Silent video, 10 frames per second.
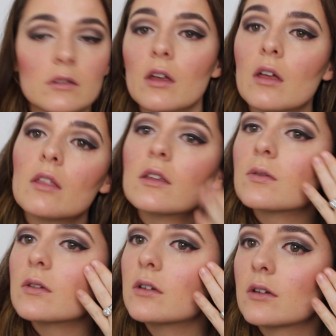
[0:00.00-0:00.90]
So
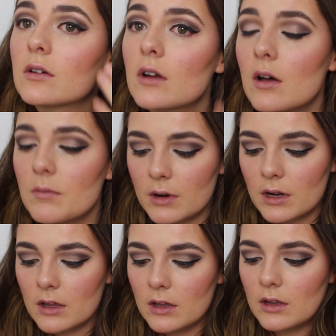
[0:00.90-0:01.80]
this one turned out
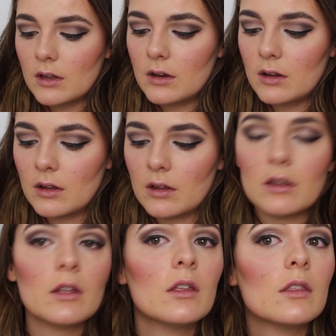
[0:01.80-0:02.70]
pretty good.
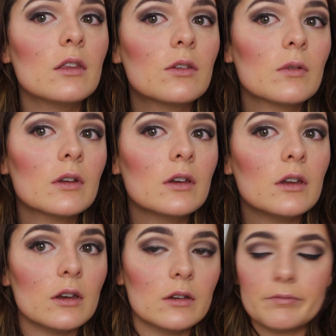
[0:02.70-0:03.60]
This one
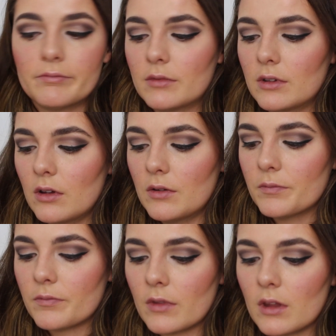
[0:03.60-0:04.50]
didn't.
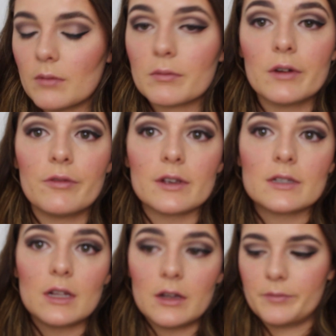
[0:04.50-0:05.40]
So I'm gonna
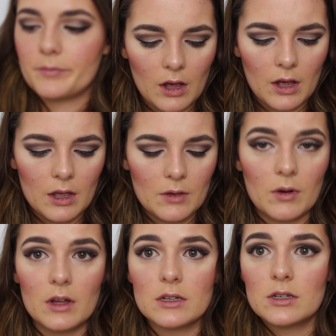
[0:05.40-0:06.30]
fix that. I
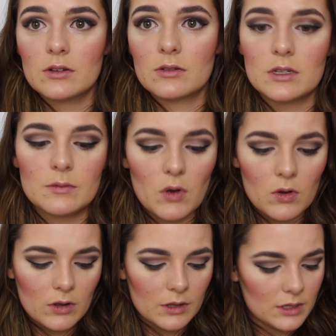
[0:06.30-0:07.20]
want to
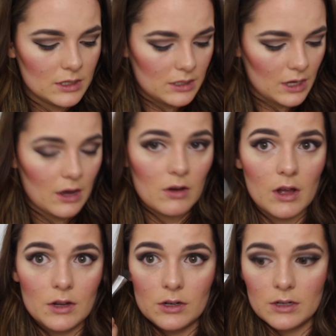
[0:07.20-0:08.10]
smoke this out
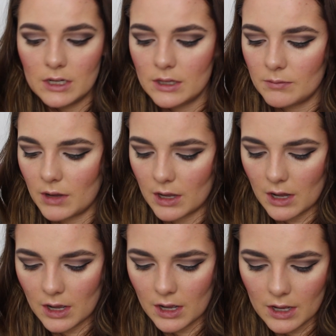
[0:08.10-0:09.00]
underneath my
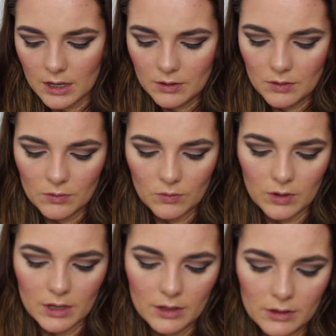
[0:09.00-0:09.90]
eye
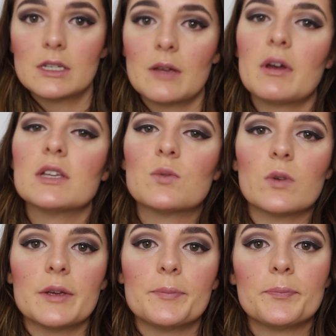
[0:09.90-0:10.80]
with
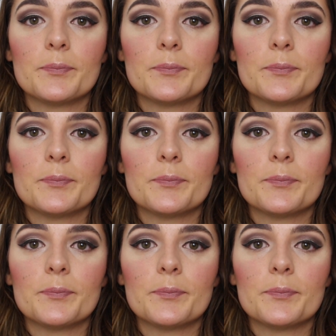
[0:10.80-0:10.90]
semi-sweep.